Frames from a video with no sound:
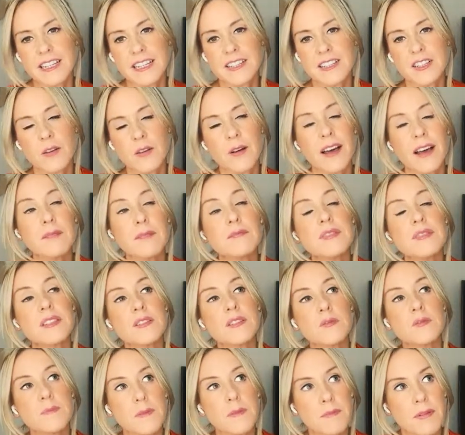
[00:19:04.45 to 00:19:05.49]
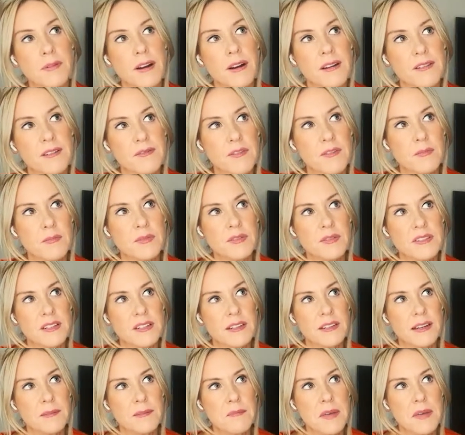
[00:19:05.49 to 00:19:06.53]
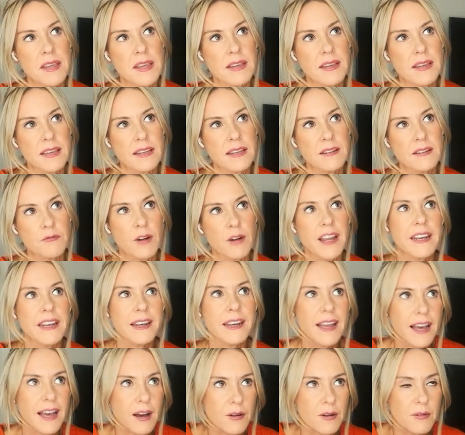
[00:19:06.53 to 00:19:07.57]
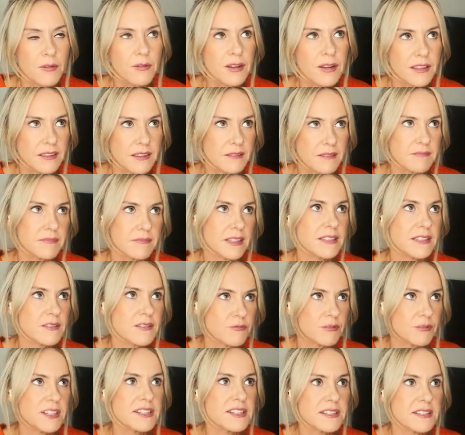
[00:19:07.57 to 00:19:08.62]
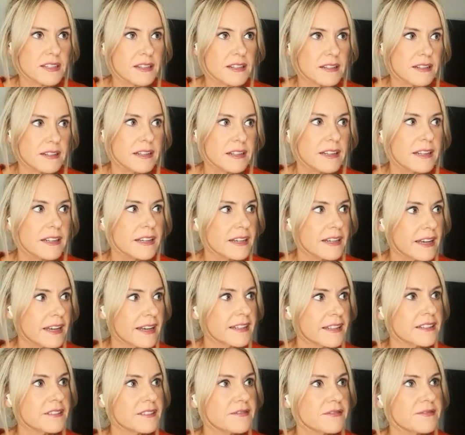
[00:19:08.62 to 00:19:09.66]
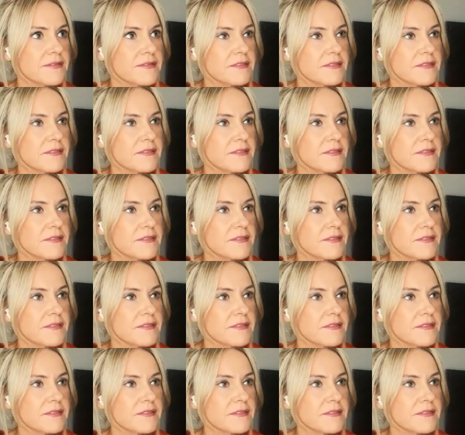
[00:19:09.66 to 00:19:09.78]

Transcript: So I'm super proud of the music I'm making right now, and this recent kind of